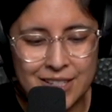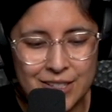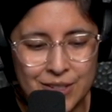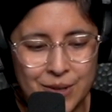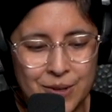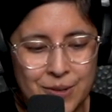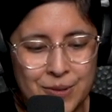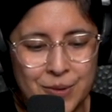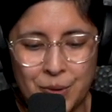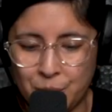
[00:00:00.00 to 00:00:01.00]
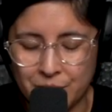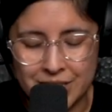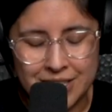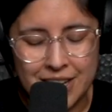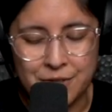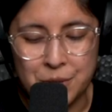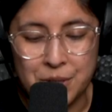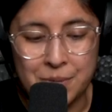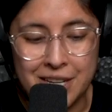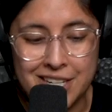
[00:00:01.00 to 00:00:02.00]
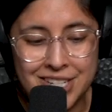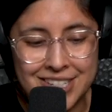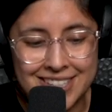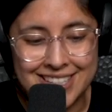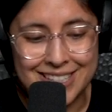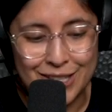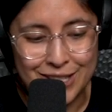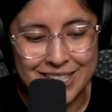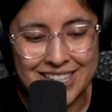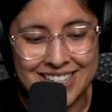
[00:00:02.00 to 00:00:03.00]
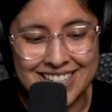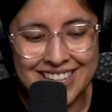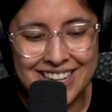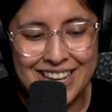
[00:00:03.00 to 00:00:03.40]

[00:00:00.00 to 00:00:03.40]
So we'll just have to be patient and see.